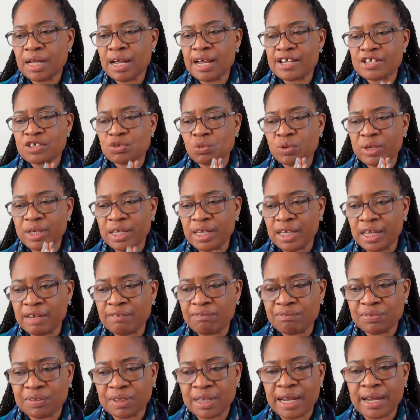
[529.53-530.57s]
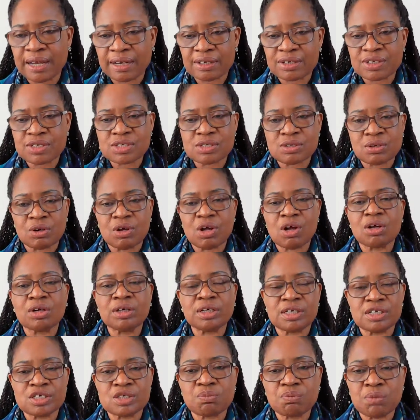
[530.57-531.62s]
as we give thanks to
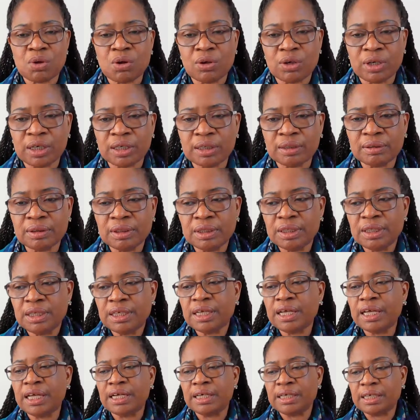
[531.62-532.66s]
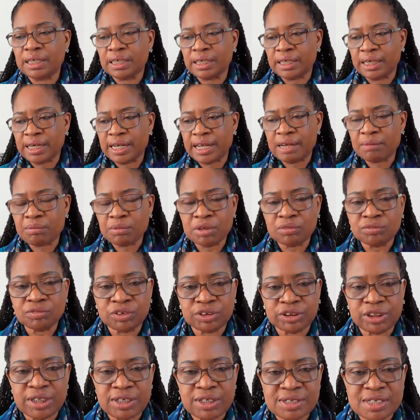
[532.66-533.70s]
God this morning? In the name
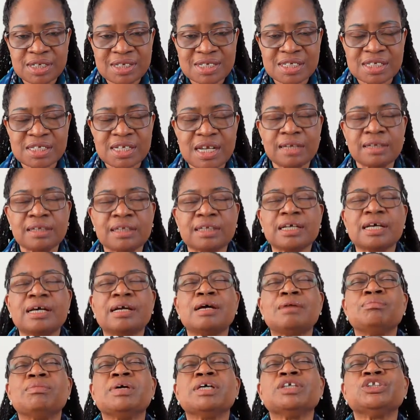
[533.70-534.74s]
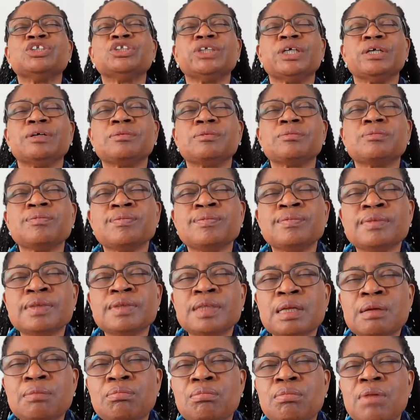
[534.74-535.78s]
of Jesus, Santa Ramashe.
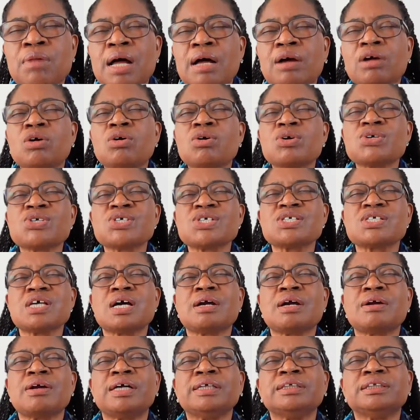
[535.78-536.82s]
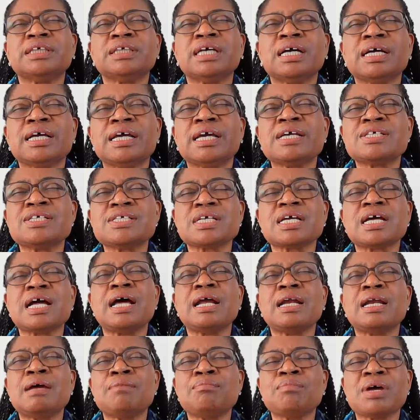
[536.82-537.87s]
Marco Sarata
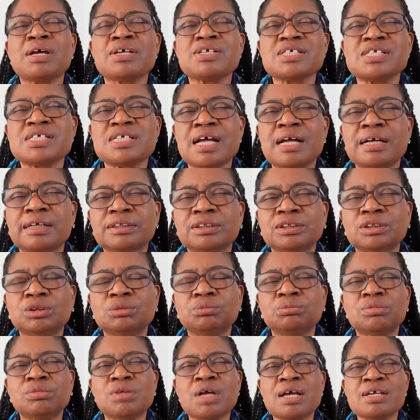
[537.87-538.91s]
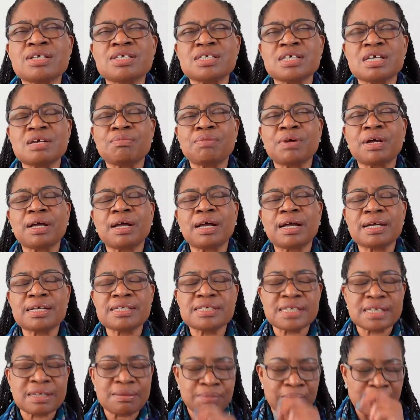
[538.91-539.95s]
Escalama Sanctum Aziba
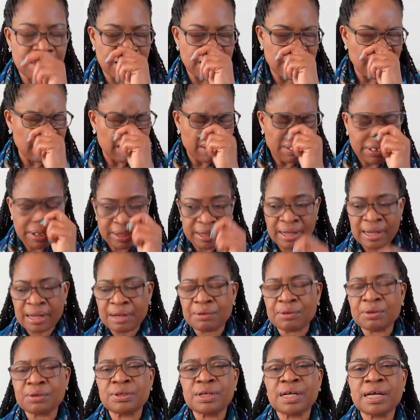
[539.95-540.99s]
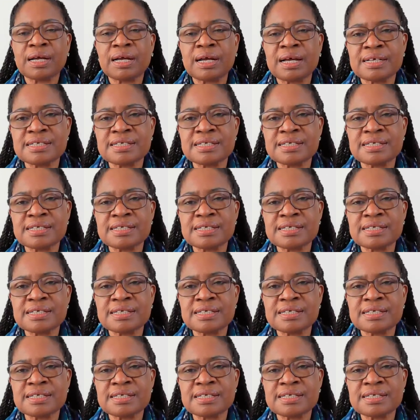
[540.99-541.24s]
Aziba Arigaruda